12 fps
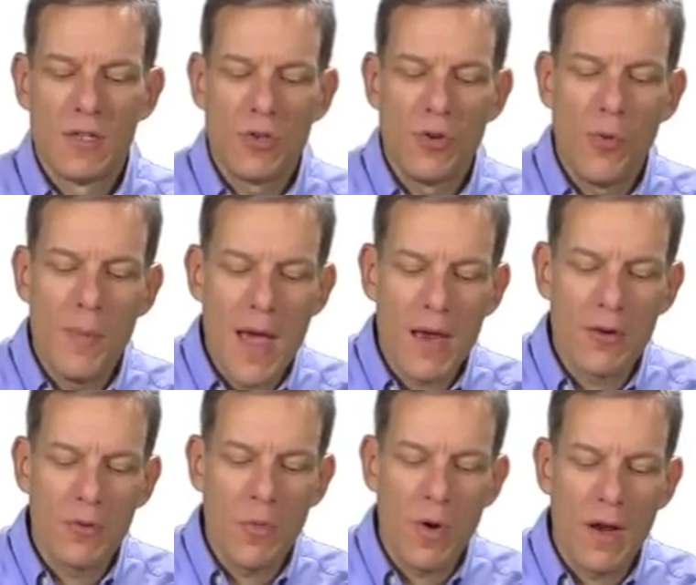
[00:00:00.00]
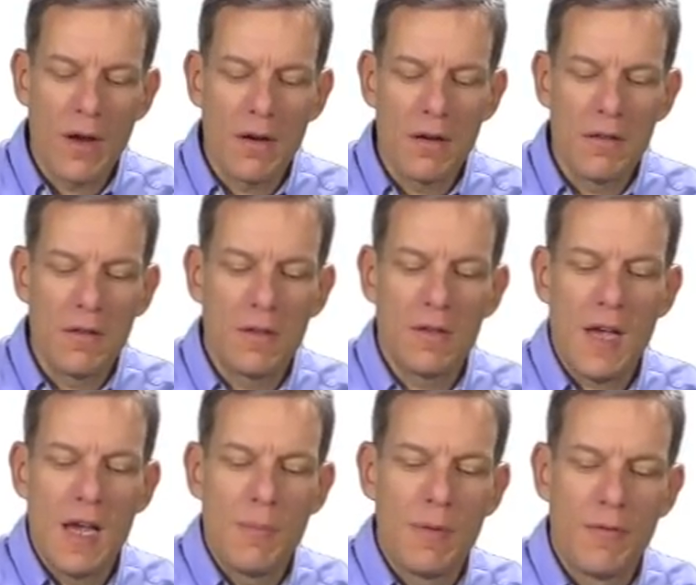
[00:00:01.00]
So no matter what the
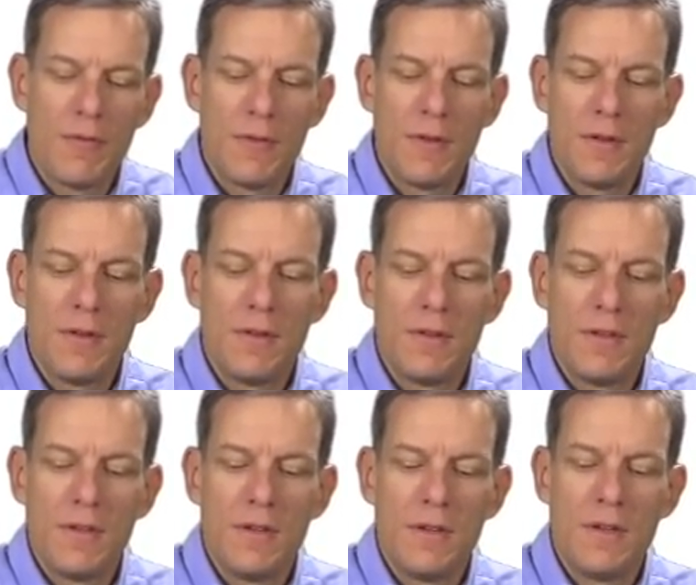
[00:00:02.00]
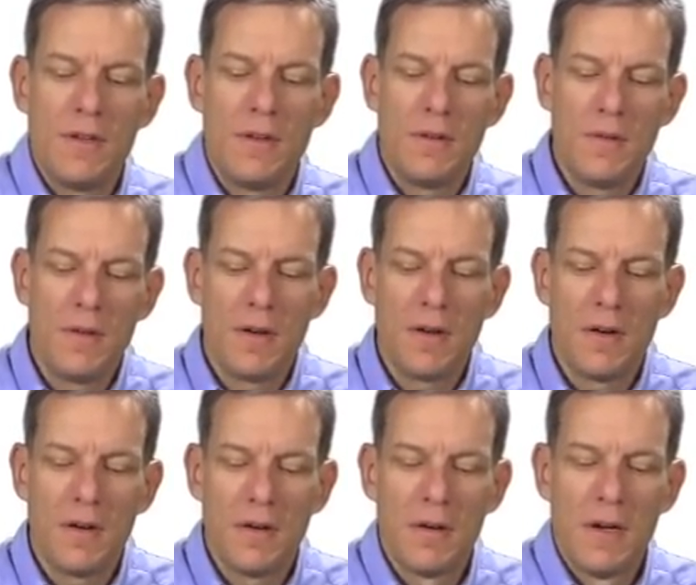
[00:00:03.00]
type of the the
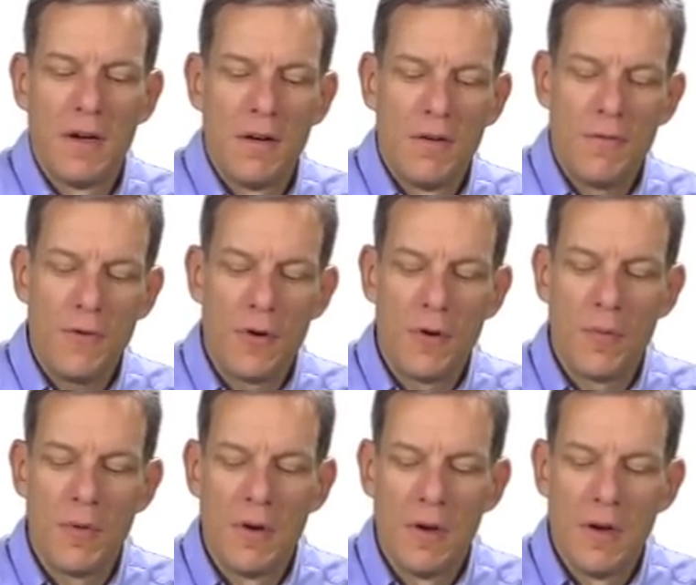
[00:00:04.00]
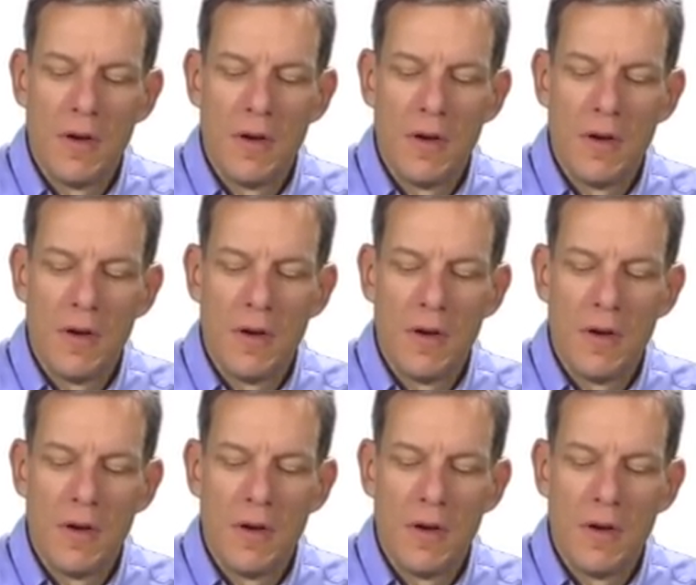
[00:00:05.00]
uh, firm,